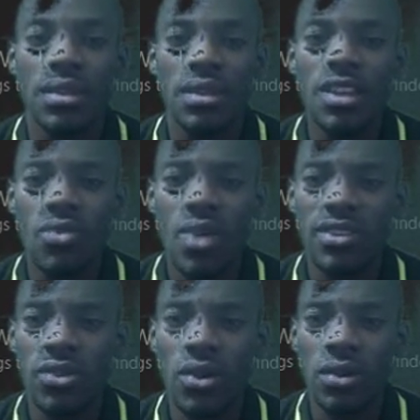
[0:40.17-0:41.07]
This
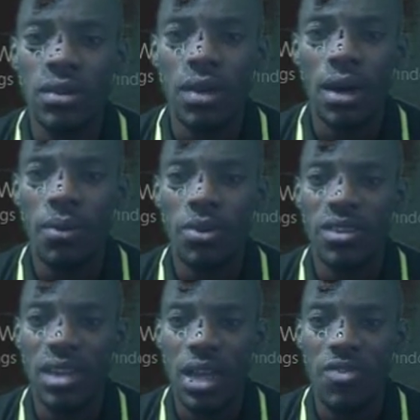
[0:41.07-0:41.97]
question was
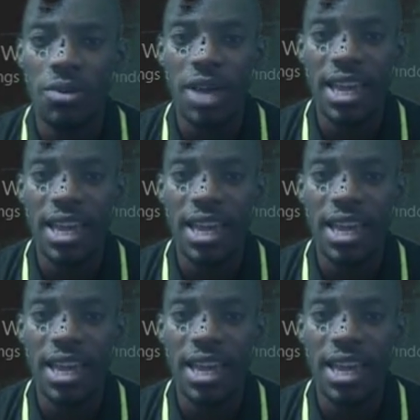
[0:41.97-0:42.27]
taken from a